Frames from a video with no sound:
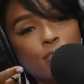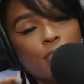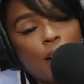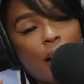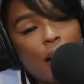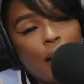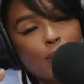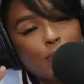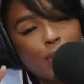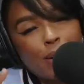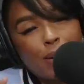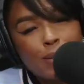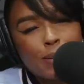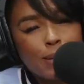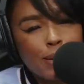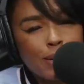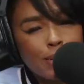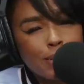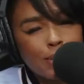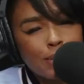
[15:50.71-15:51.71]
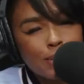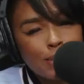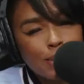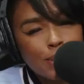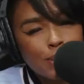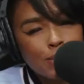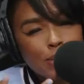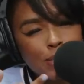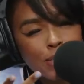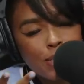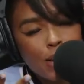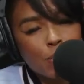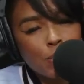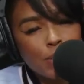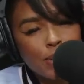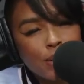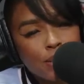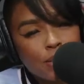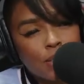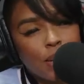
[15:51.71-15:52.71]
500 Right. every time
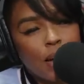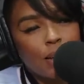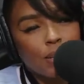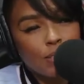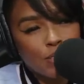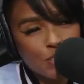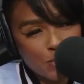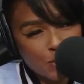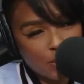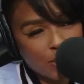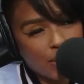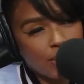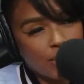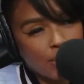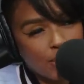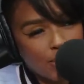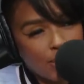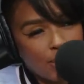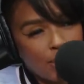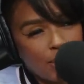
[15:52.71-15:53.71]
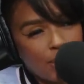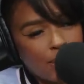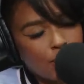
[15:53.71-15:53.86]
we did a talent showcase. Oh, okay.